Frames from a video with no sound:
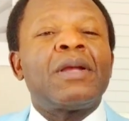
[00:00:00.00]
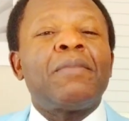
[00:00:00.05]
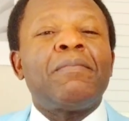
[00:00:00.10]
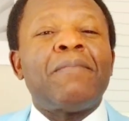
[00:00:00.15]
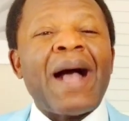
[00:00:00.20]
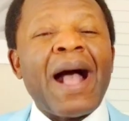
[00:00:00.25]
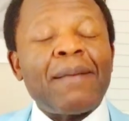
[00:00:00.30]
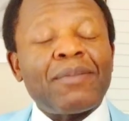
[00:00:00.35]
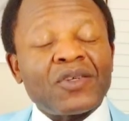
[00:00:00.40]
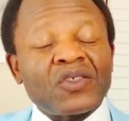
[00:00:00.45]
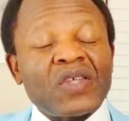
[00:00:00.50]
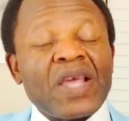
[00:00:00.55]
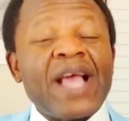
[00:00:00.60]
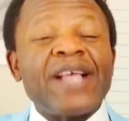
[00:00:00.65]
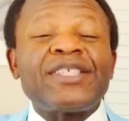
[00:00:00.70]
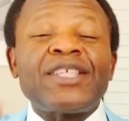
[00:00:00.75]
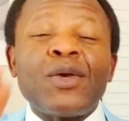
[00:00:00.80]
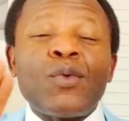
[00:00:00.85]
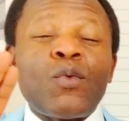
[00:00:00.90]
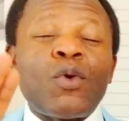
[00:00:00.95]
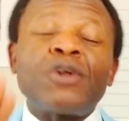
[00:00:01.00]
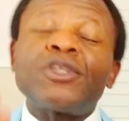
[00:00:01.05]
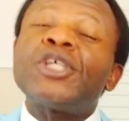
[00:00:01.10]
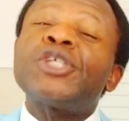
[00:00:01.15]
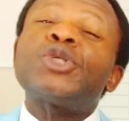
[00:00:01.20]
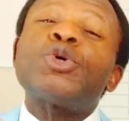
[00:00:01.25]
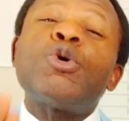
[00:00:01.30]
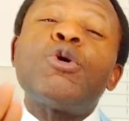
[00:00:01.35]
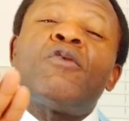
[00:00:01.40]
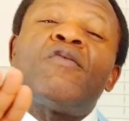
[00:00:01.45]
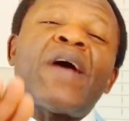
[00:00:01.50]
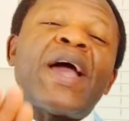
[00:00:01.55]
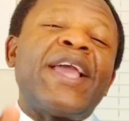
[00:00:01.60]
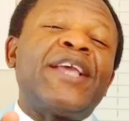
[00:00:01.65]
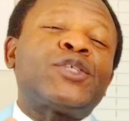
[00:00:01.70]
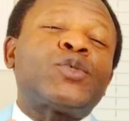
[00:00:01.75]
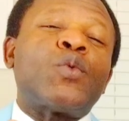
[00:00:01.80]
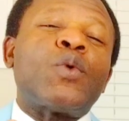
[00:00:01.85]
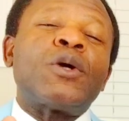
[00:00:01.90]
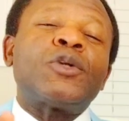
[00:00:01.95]
Bible says he watches over
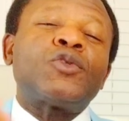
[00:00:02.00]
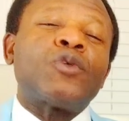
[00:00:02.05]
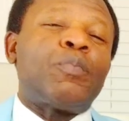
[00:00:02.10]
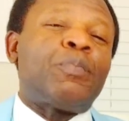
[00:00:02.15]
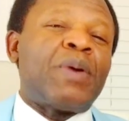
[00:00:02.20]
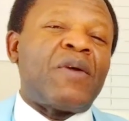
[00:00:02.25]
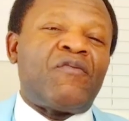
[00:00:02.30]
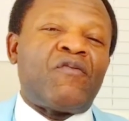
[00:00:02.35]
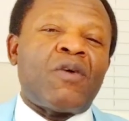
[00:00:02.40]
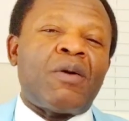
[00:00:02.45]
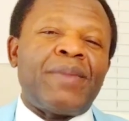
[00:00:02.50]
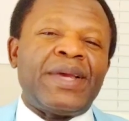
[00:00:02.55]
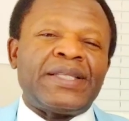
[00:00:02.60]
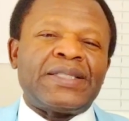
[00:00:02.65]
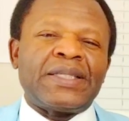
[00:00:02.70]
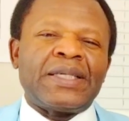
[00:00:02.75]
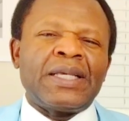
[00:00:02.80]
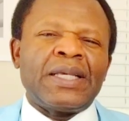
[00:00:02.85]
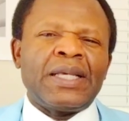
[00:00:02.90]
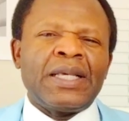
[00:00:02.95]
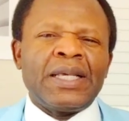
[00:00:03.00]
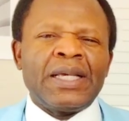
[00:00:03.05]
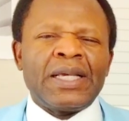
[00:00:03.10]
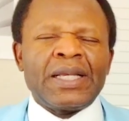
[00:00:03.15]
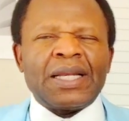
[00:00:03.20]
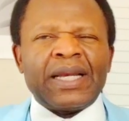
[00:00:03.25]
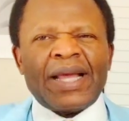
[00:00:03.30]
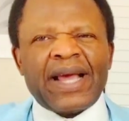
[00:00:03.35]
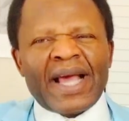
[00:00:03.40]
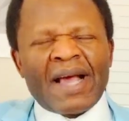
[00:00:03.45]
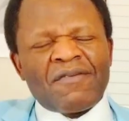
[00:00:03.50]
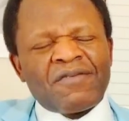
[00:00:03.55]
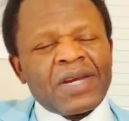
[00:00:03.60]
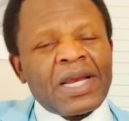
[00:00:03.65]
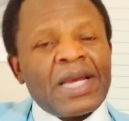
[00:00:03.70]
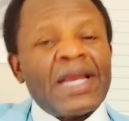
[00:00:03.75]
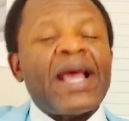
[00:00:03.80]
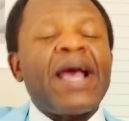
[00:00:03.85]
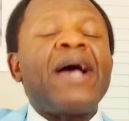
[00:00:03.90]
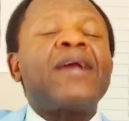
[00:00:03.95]
his word to perform it. The heaven
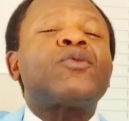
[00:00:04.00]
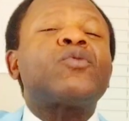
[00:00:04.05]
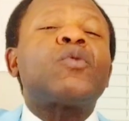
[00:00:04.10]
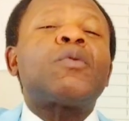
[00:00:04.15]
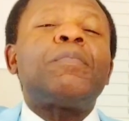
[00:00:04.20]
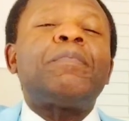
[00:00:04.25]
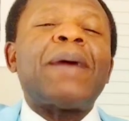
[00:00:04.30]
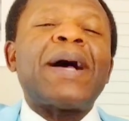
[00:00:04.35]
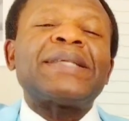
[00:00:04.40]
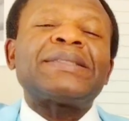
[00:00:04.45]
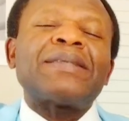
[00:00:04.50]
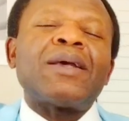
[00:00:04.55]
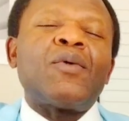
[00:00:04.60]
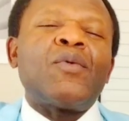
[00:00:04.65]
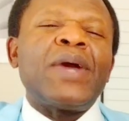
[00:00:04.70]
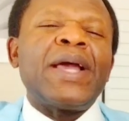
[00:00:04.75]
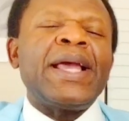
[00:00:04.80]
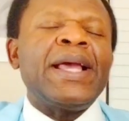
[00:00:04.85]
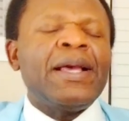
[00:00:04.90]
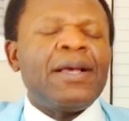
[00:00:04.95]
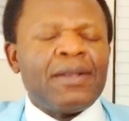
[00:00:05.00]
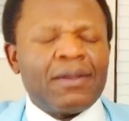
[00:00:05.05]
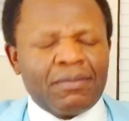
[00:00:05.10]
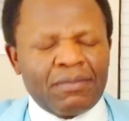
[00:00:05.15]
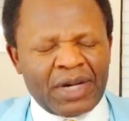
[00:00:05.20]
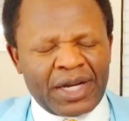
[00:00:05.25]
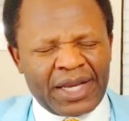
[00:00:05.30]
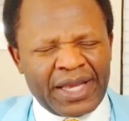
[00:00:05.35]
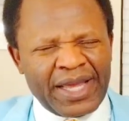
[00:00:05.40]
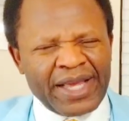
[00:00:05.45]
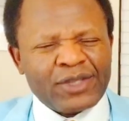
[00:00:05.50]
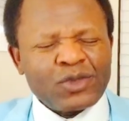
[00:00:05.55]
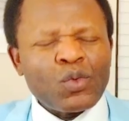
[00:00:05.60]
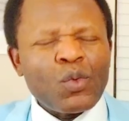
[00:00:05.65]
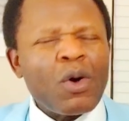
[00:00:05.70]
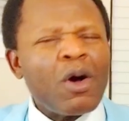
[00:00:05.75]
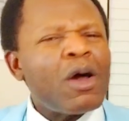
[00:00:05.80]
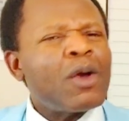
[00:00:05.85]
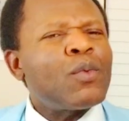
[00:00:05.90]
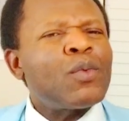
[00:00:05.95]
and the earth will pass away, but his
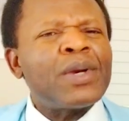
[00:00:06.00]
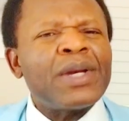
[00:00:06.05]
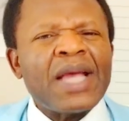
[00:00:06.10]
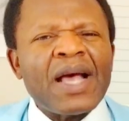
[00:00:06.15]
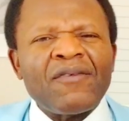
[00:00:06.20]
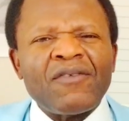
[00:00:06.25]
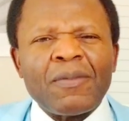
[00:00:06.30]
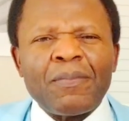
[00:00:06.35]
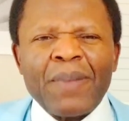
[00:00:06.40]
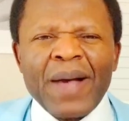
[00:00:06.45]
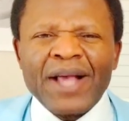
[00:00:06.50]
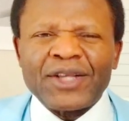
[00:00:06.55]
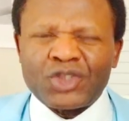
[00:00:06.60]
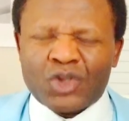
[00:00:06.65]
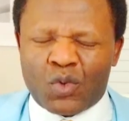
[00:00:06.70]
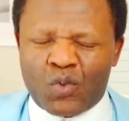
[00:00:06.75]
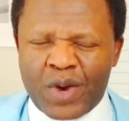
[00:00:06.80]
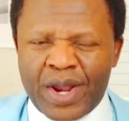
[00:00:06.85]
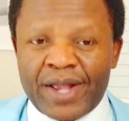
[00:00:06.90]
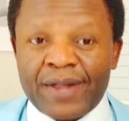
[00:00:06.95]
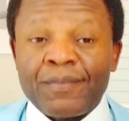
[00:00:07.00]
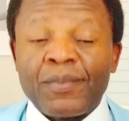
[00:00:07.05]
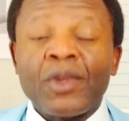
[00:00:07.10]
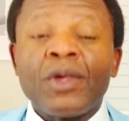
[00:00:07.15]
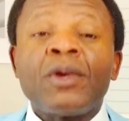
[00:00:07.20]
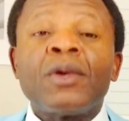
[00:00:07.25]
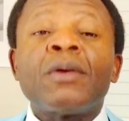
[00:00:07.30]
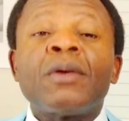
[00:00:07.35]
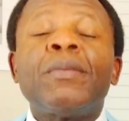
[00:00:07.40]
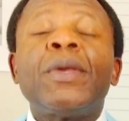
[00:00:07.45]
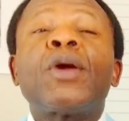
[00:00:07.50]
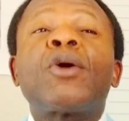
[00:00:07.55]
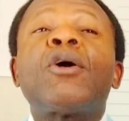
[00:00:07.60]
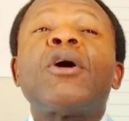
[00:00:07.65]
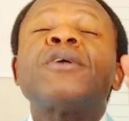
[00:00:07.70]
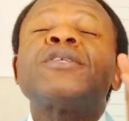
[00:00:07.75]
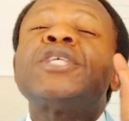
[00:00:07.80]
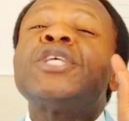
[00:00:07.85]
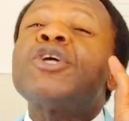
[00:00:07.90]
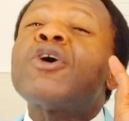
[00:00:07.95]
word will never pass away,
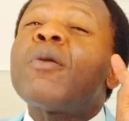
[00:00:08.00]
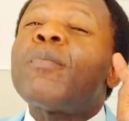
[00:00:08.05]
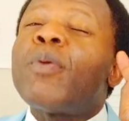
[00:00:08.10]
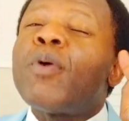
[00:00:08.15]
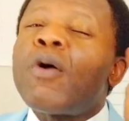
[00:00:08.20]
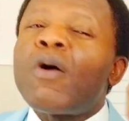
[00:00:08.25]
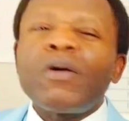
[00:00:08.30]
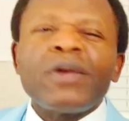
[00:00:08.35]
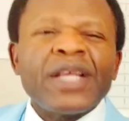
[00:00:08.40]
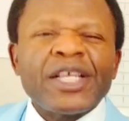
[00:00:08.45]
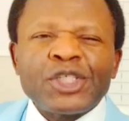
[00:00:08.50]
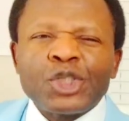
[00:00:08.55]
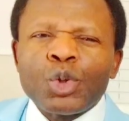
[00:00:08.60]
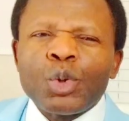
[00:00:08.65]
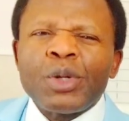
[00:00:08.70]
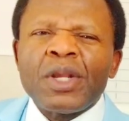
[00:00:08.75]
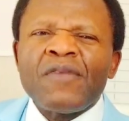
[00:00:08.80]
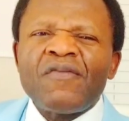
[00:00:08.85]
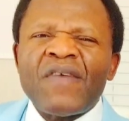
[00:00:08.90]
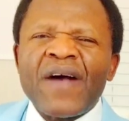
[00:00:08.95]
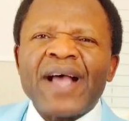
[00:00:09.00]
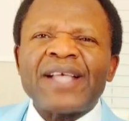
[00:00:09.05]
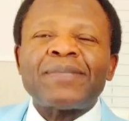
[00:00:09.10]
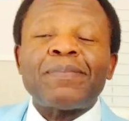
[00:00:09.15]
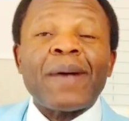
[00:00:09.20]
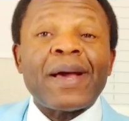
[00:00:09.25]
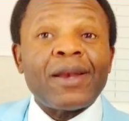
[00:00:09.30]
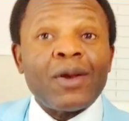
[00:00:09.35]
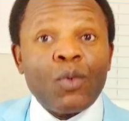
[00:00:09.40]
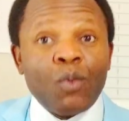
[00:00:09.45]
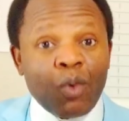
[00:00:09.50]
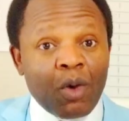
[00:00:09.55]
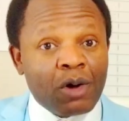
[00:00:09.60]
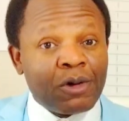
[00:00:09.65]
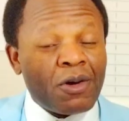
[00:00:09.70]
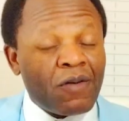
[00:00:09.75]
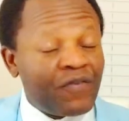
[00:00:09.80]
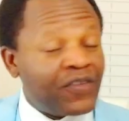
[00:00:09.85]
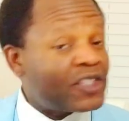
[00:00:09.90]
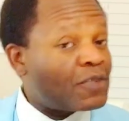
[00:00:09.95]
because he upholds this universe by the
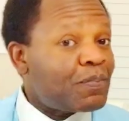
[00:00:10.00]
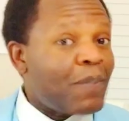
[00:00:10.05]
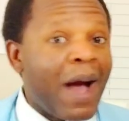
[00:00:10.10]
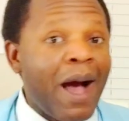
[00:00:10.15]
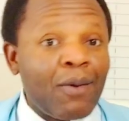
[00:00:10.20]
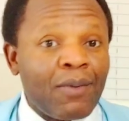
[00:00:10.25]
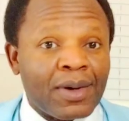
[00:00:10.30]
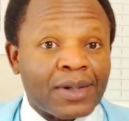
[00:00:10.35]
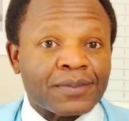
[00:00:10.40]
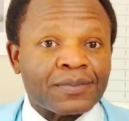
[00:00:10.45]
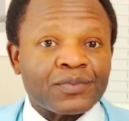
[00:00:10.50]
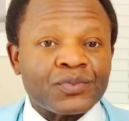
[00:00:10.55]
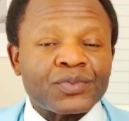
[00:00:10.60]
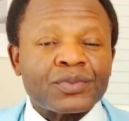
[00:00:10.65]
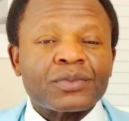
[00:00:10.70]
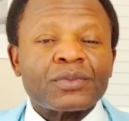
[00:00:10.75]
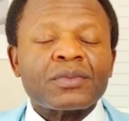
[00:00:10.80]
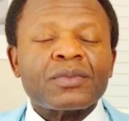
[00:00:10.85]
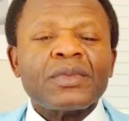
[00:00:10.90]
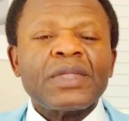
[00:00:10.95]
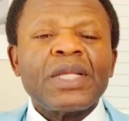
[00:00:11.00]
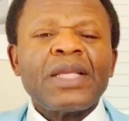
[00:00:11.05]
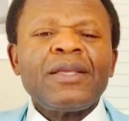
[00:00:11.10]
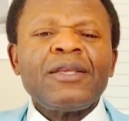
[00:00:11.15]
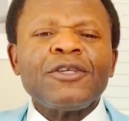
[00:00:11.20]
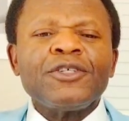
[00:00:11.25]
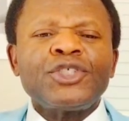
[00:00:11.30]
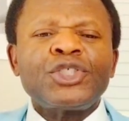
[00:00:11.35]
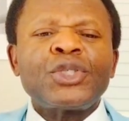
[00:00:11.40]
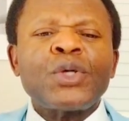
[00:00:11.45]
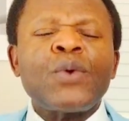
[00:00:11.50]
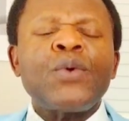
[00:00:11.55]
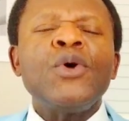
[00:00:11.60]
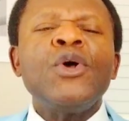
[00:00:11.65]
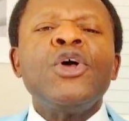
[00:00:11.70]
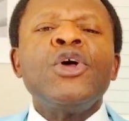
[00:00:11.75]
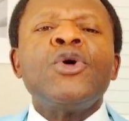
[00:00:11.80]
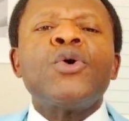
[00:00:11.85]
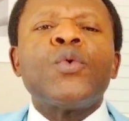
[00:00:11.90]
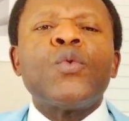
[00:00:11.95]
word of his power.
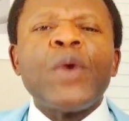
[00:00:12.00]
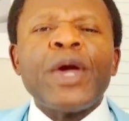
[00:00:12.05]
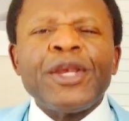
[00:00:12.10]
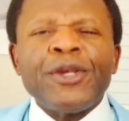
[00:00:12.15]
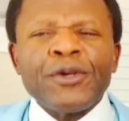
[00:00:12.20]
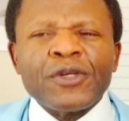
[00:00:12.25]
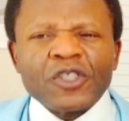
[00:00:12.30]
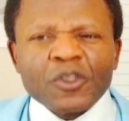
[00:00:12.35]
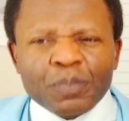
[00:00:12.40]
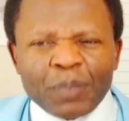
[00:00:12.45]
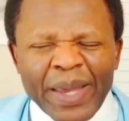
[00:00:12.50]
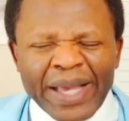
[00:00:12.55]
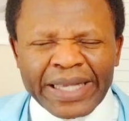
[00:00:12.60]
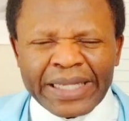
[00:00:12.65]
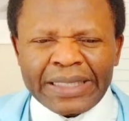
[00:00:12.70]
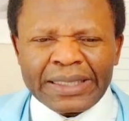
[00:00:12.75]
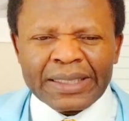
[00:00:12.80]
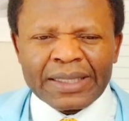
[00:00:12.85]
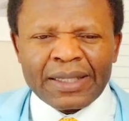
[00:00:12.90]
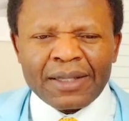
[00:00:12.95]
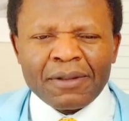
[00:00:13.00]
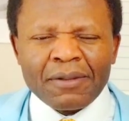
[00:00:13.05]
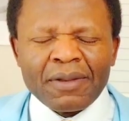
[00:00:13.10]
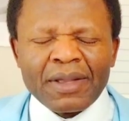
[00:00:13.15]
So when you speak